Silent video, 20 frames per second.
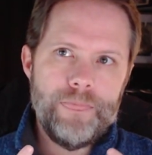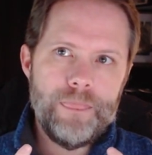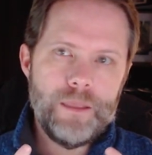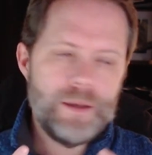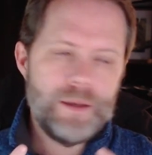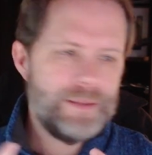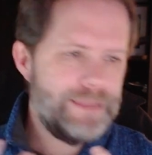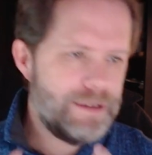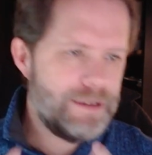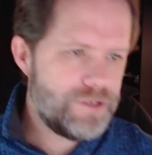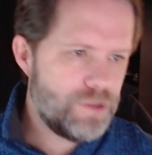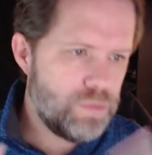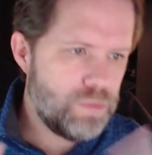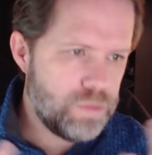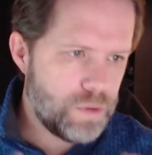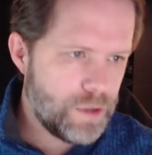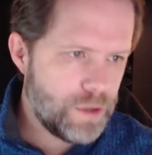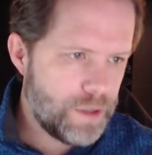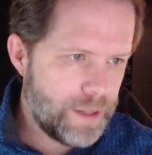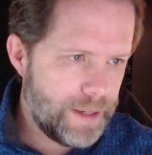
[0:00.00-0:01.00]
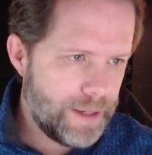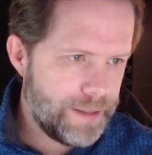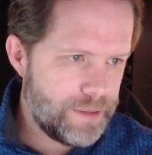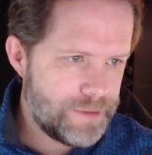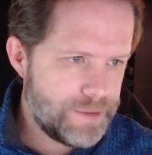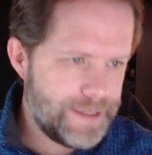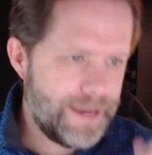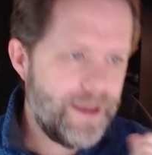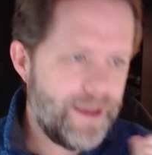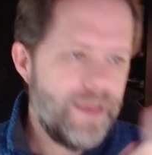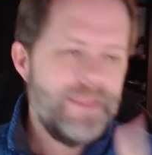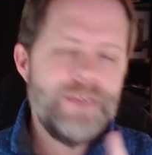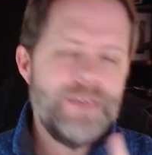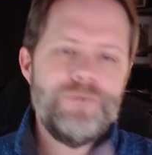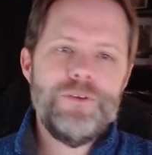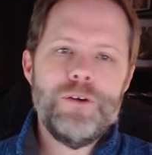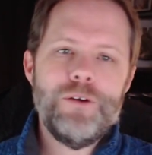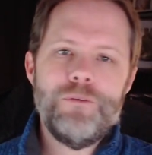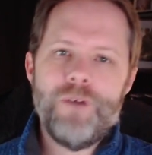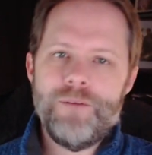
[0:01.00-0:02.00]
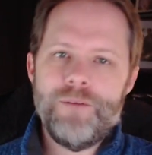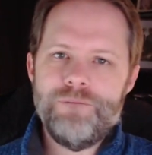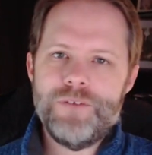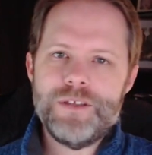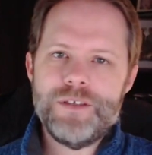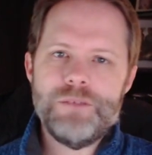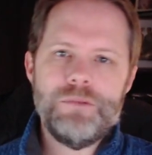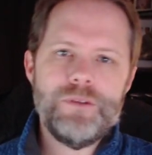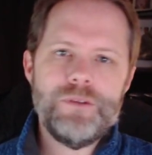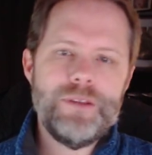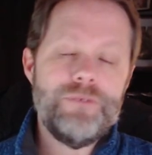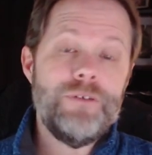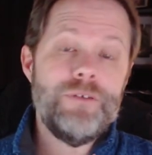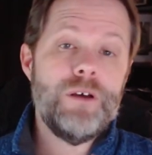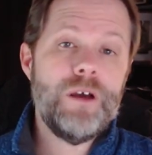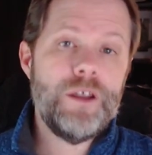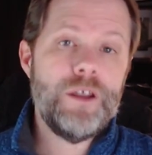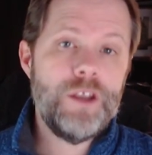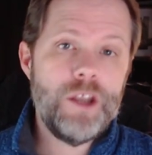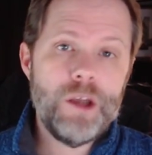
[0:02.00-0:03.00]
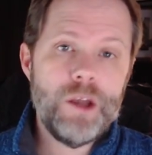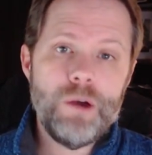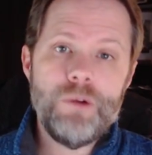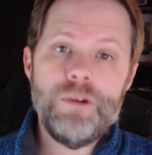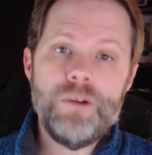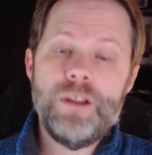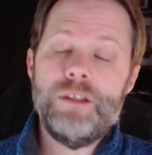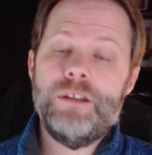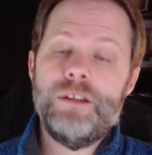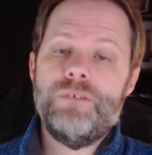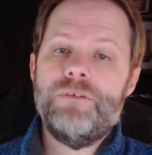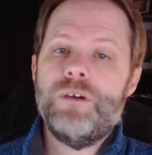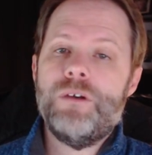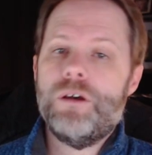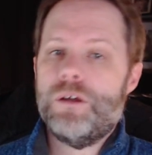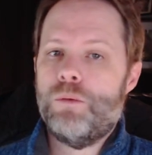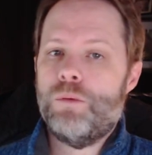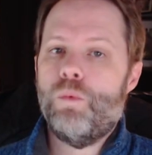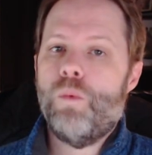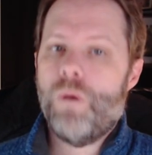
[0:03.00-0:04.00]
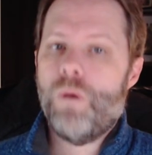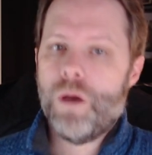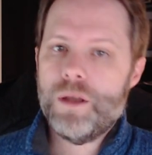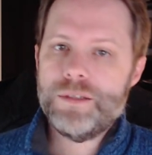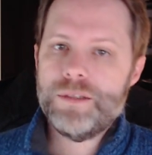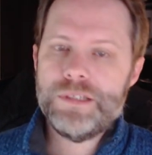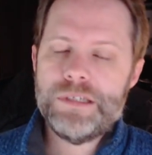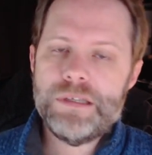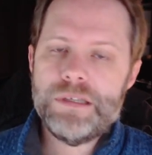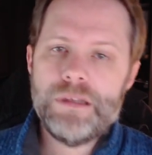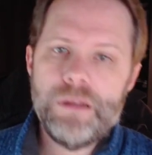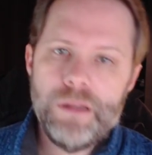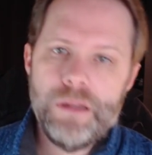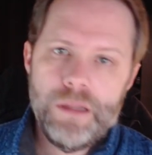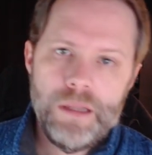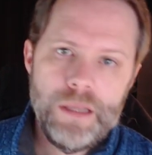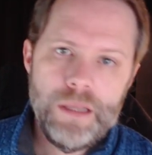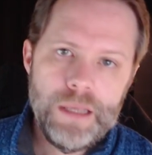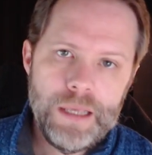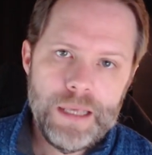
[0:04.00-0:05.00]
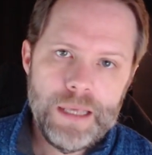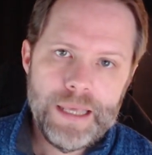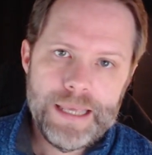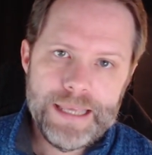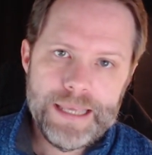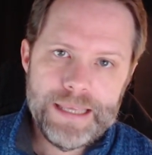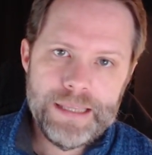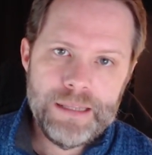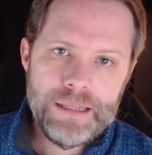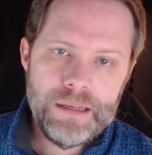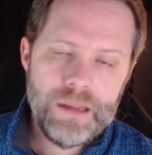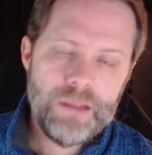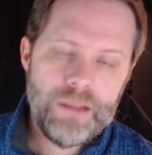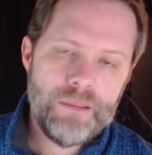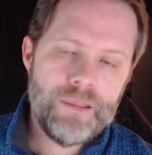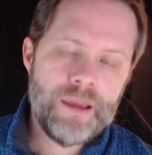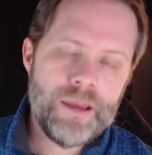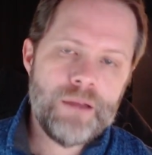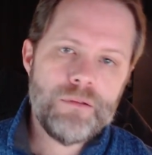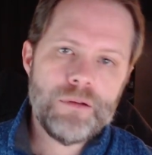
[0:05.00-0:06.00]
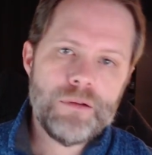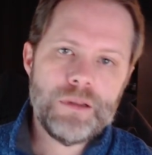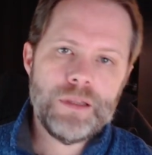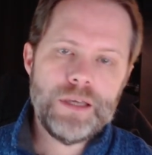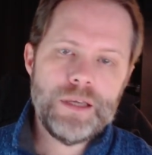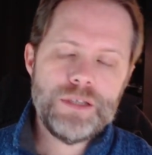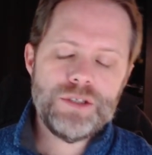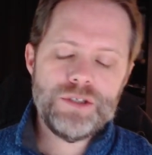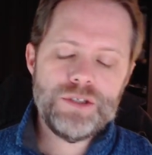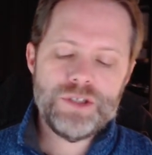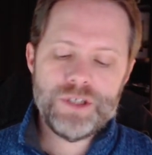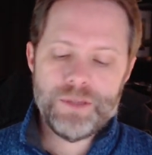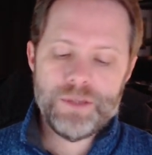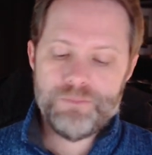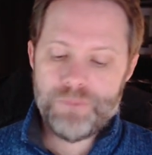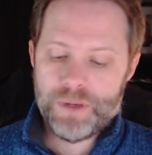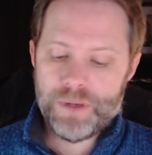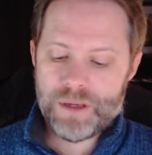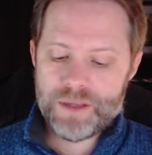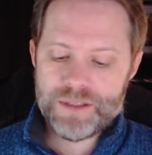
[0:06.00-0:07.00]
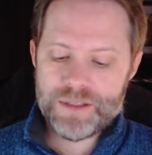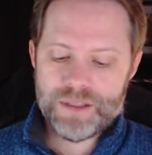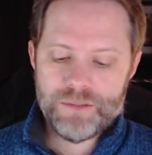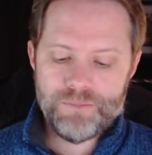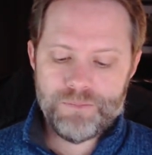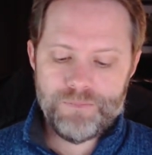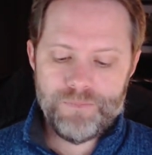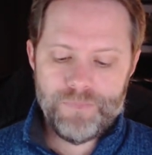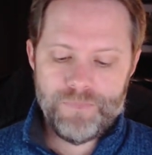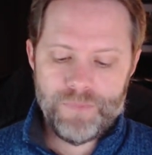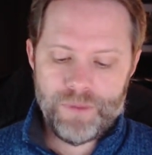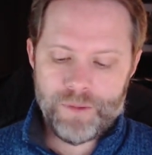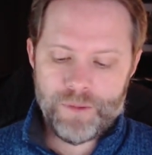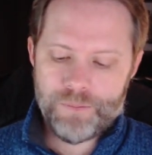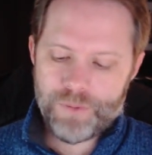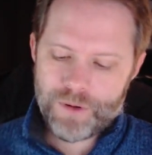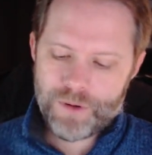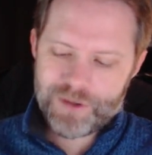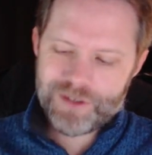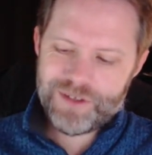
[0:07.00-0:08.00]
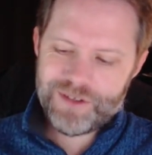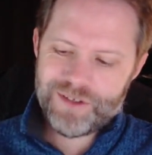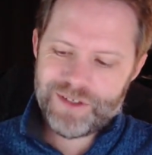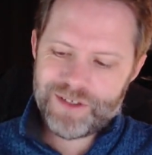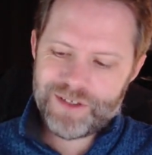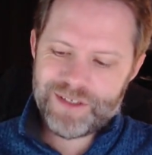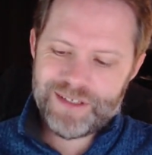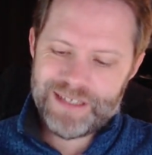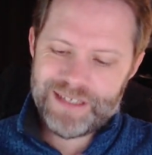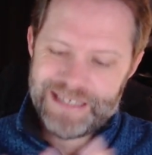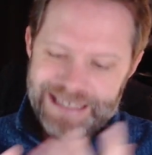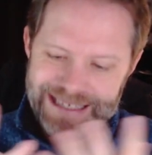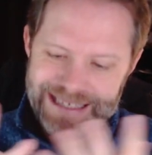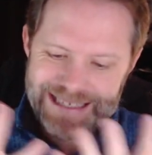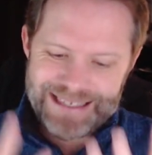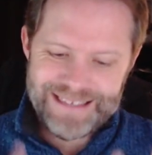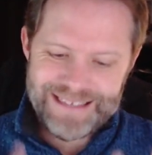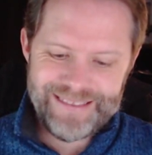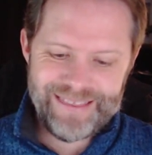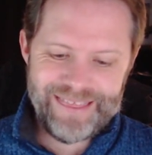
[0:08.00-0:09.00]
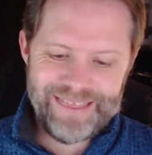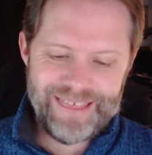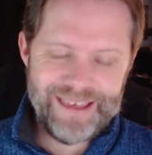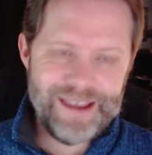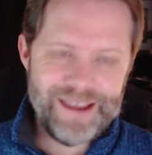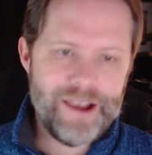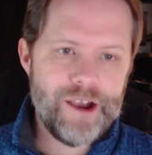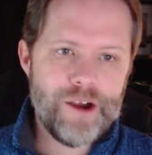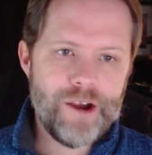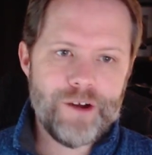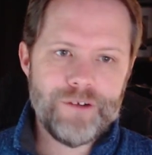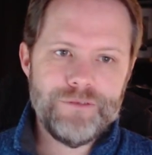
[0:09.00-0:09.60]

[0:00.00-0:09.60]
they feel invisible, they feel unknown, and they feel unwanted in that relationship because the person just isn't there.